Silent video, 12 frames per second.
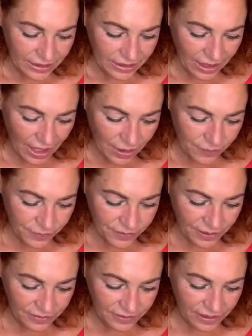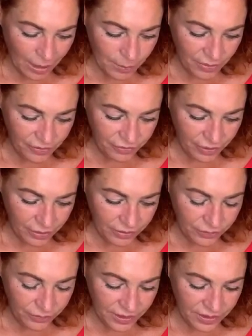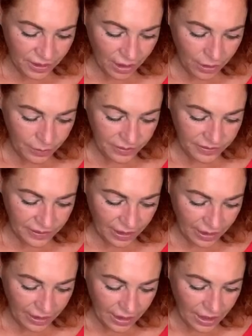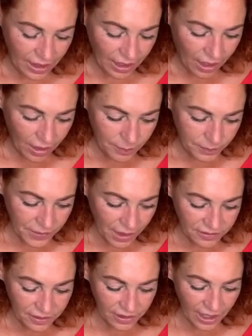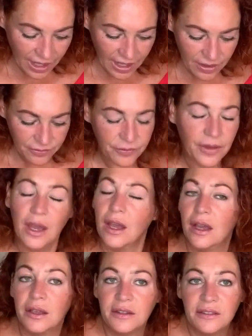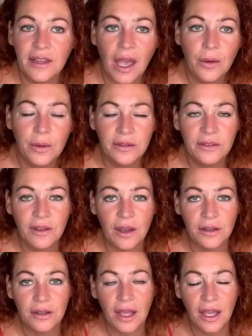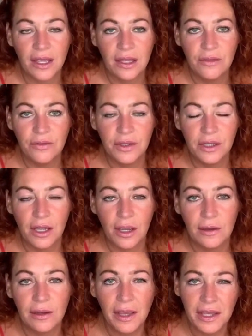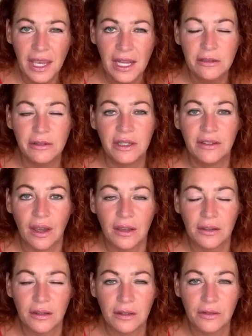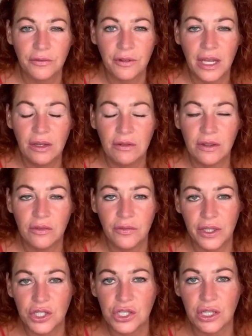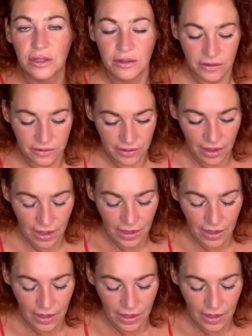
Kev says Game of Thrones video, is that? Um, yes, yeah, so Kev, uh, Sal has done a video, like Hilary does, uh, fragrance fictions,